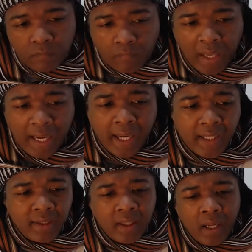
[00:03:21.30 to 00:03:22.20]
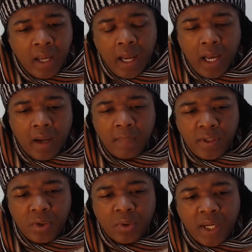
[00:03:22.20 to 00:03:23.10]
and
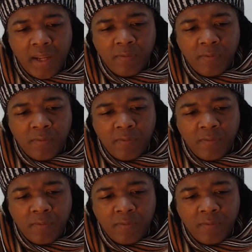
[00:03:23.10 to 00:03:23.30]
you came